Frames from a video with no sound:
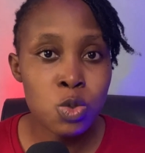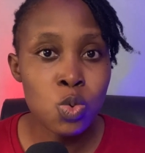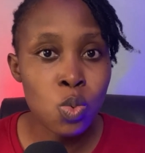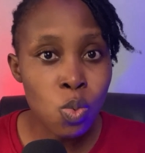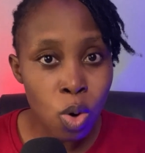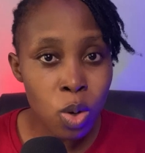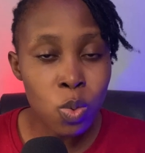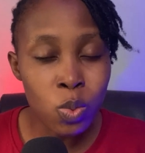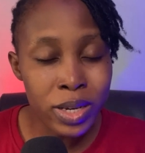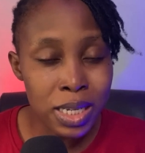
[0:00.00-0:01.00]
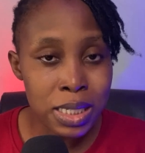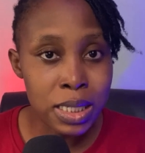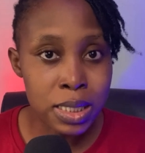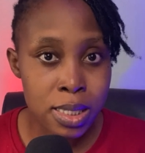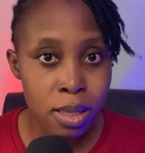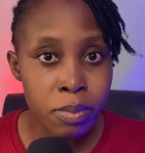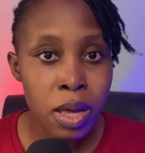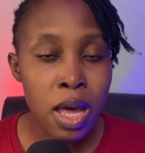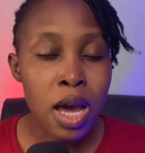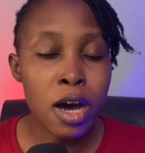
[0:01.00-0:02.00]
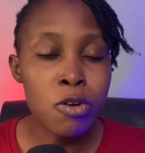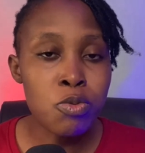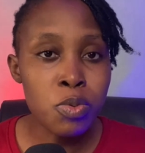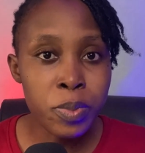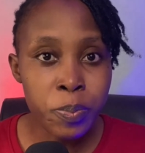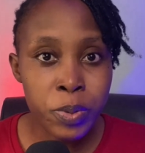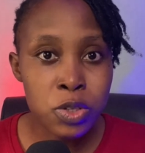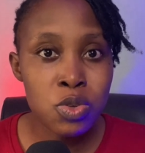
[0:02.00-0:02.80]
to work within the team and will be paid.